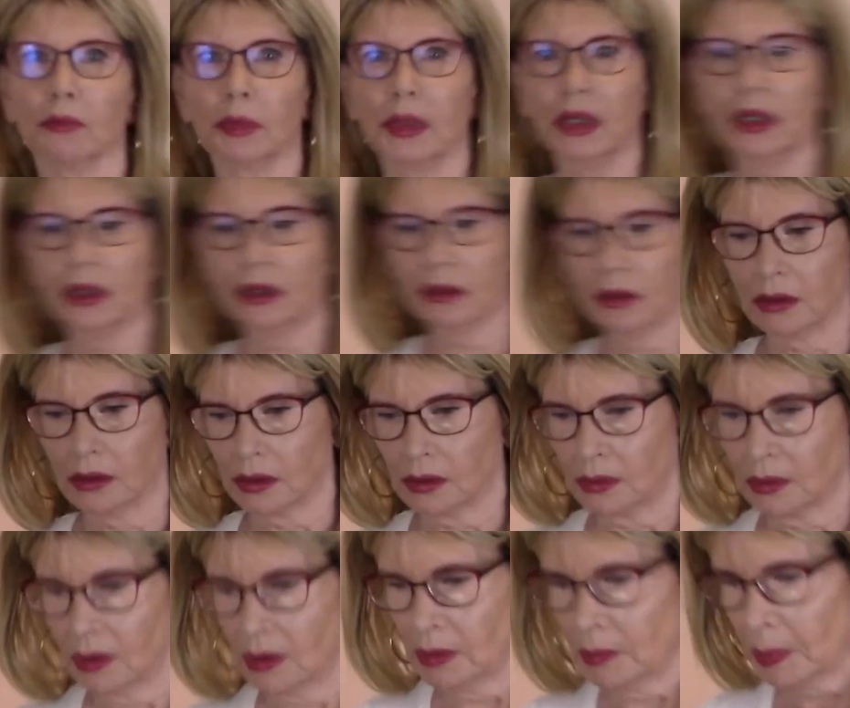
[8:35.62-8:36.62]
better.
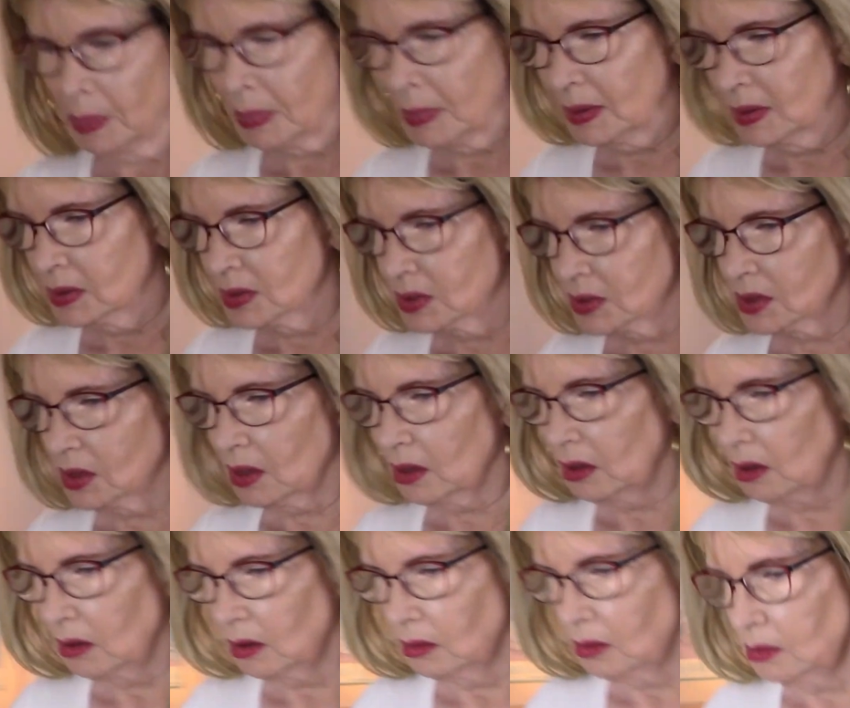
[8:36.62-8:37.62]

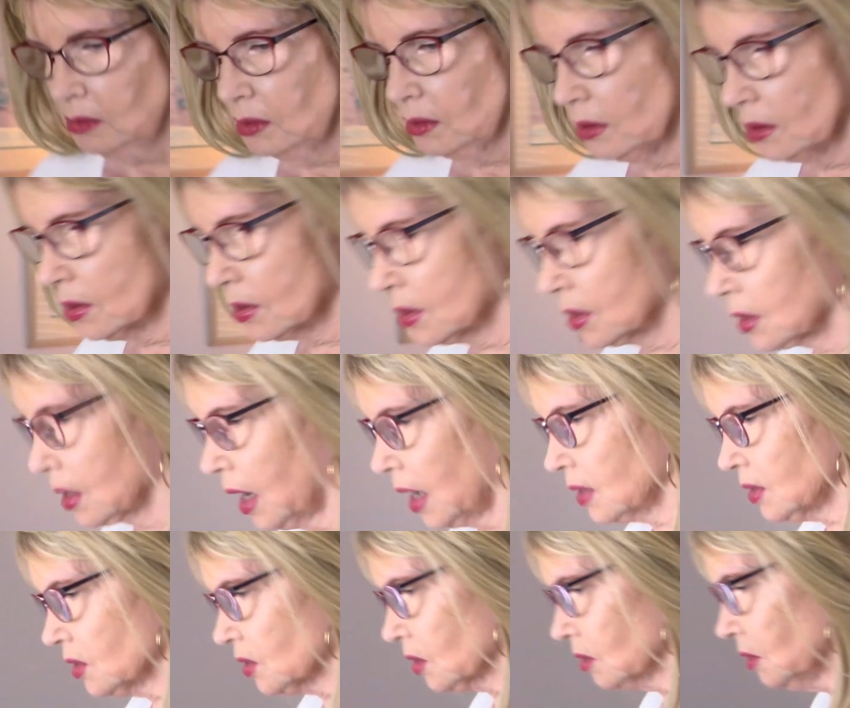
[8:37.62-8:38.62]
So
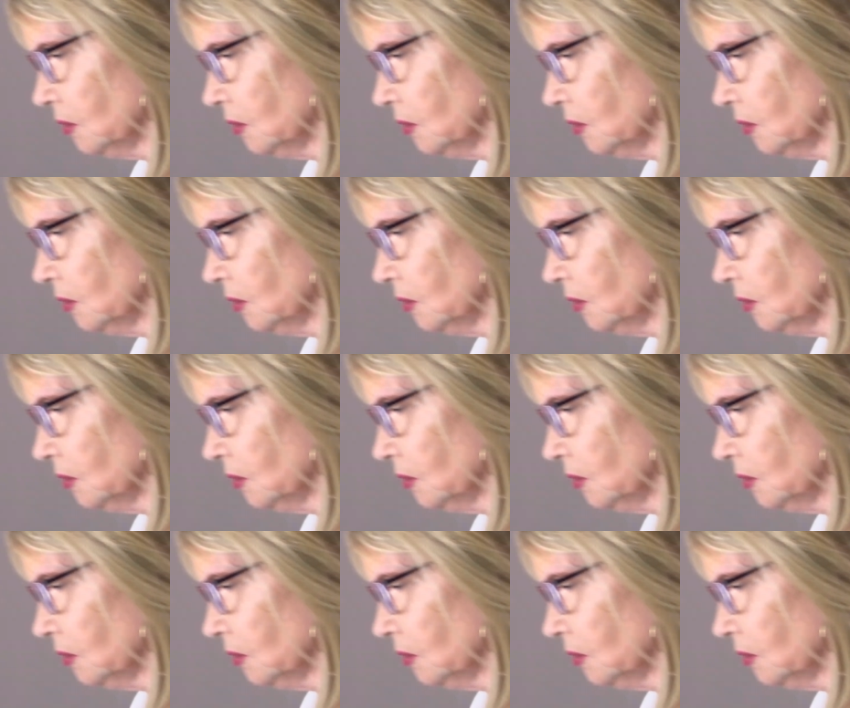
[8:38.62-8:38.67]
Scott's going